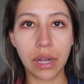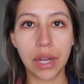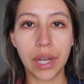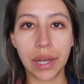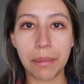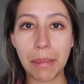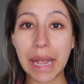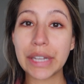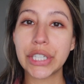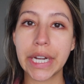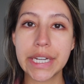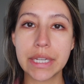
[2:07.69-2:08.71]
my
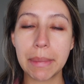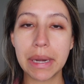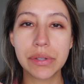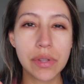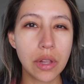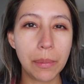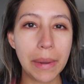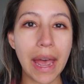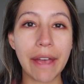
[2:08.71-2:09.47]
cherry tomatoes a little bit.